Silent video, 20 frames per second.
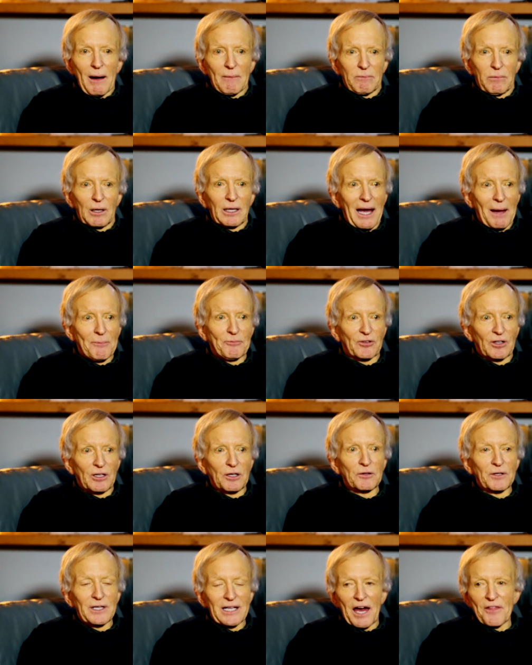Well, or
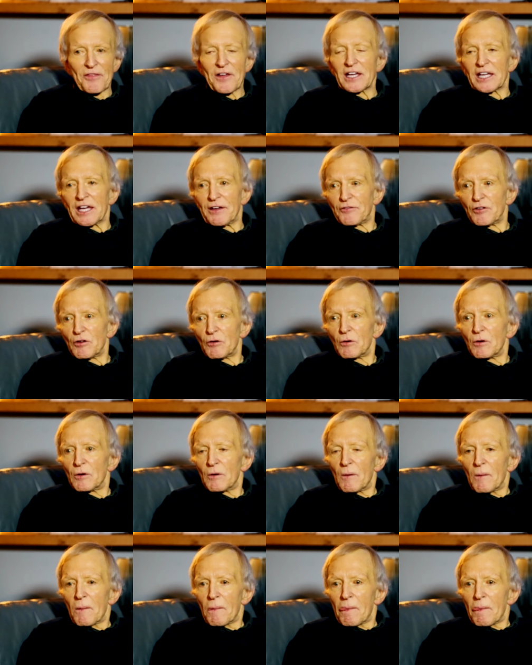absolutely. I think if you...